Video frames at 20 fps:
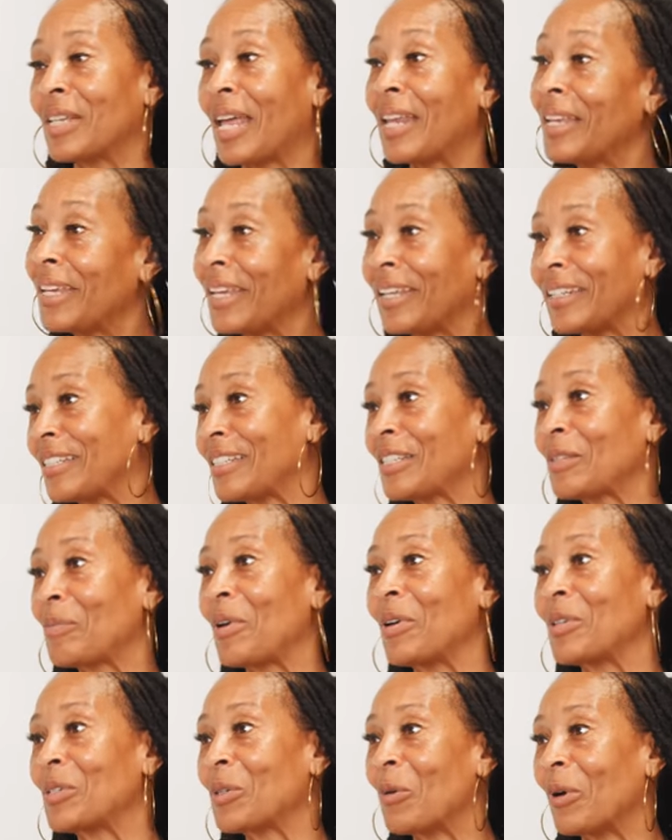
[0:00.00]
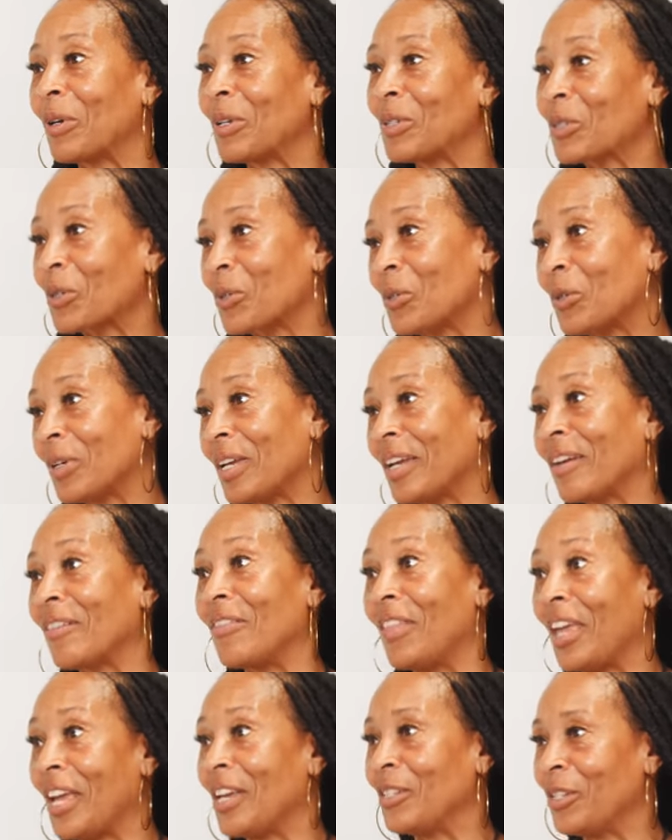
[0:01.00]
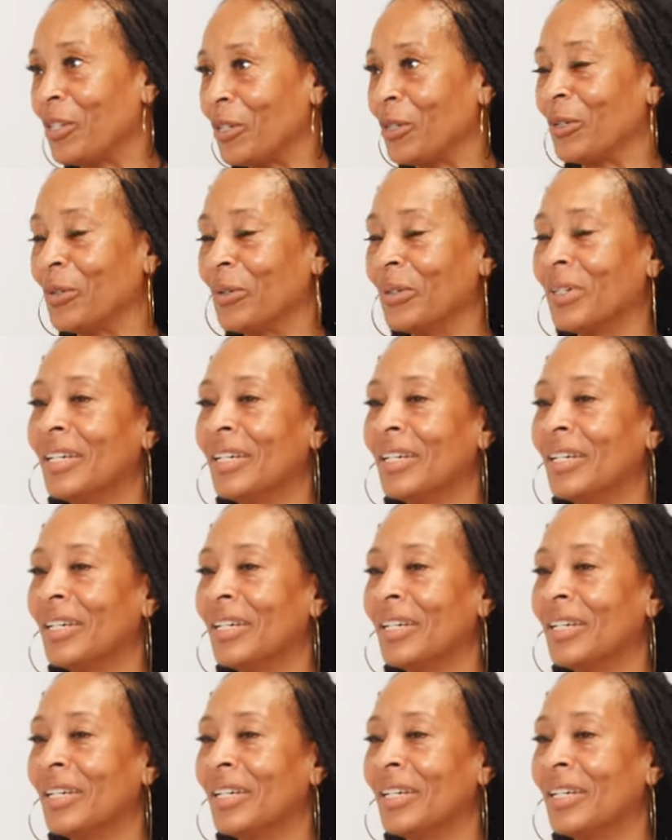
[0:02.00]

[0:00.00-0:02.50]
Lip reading: I didn't get to experience going to school here. They do.